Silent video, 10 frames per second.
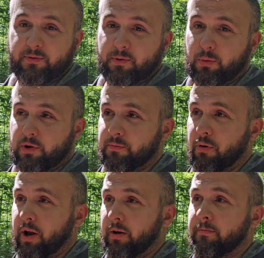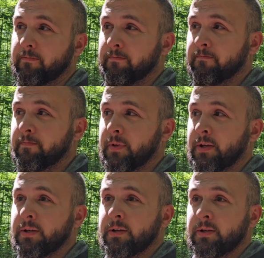It was a Works brand.
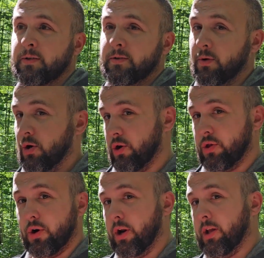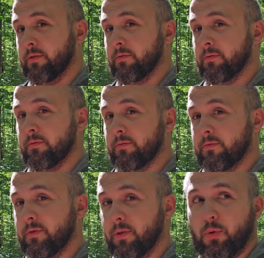So 130
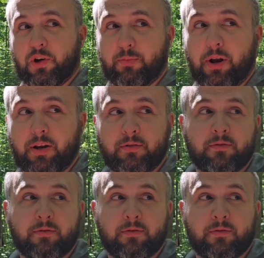for the Works brand,